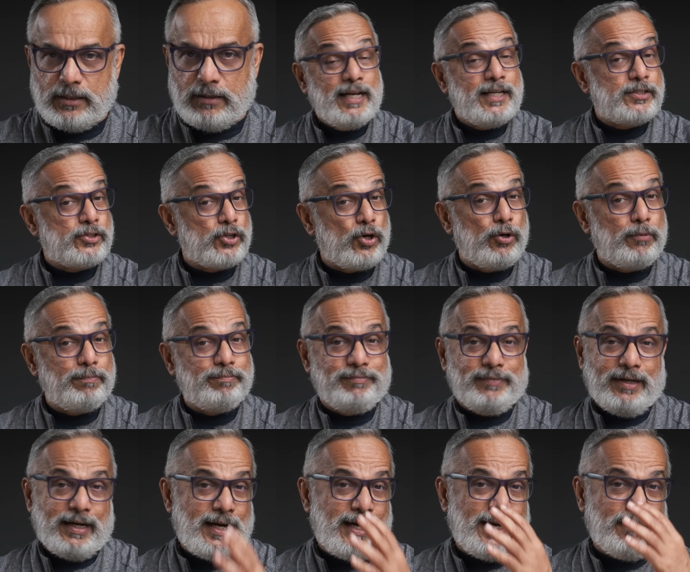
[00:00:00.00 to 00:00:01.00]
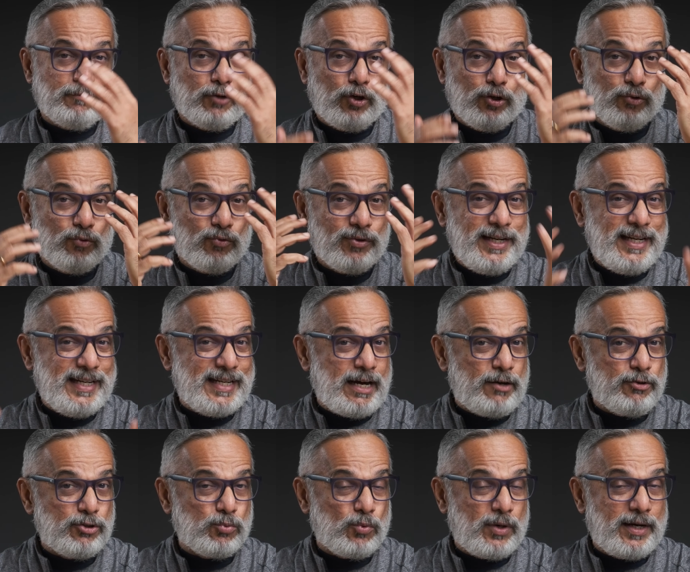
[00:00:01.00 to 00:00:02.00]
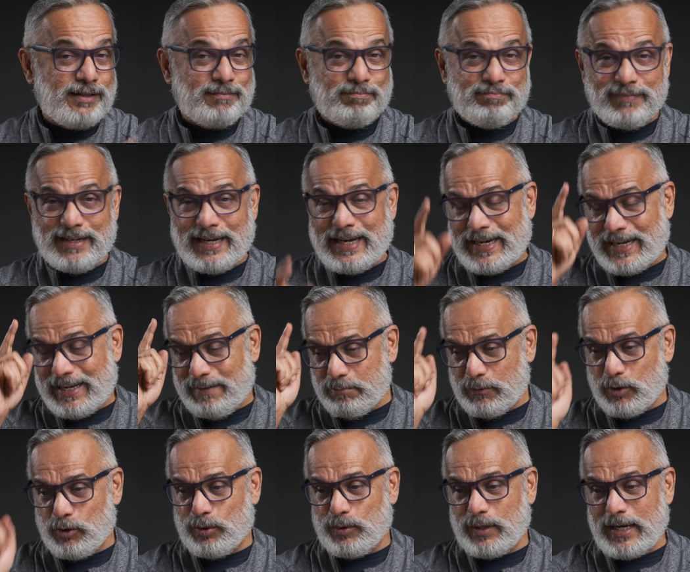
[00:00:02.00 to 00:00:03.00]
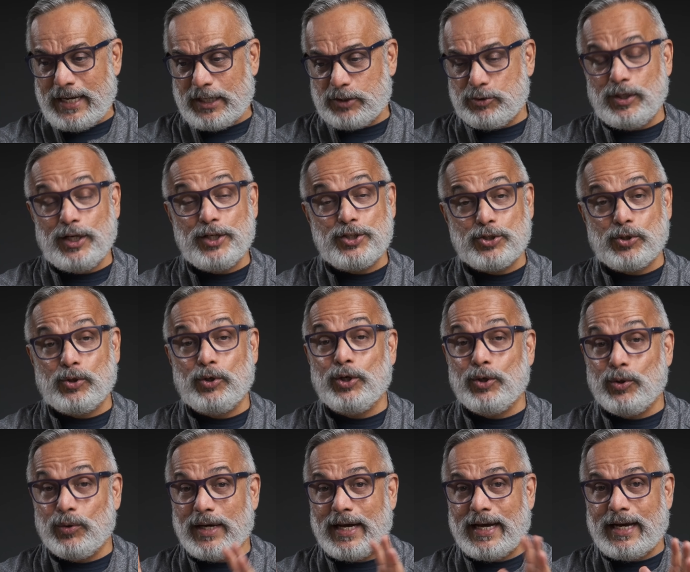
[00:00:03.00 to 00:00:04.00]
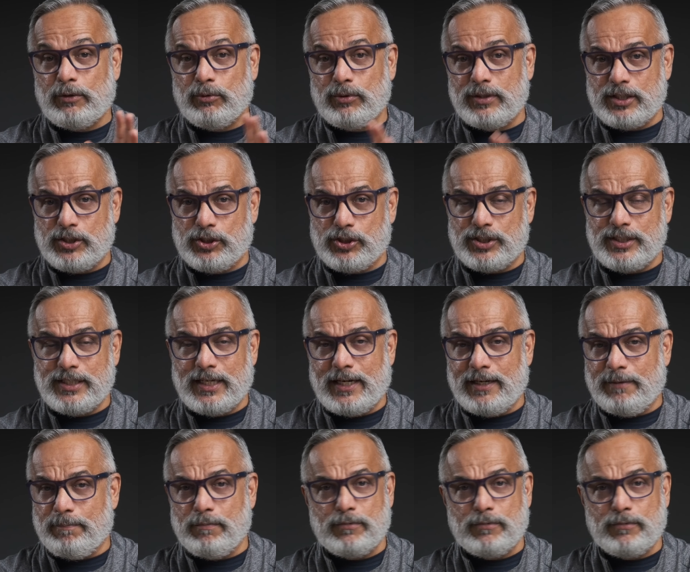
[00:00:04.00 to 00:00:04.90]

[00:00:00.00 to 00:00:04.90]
So I'm going to read out one and I'm going to actually show you how it is done.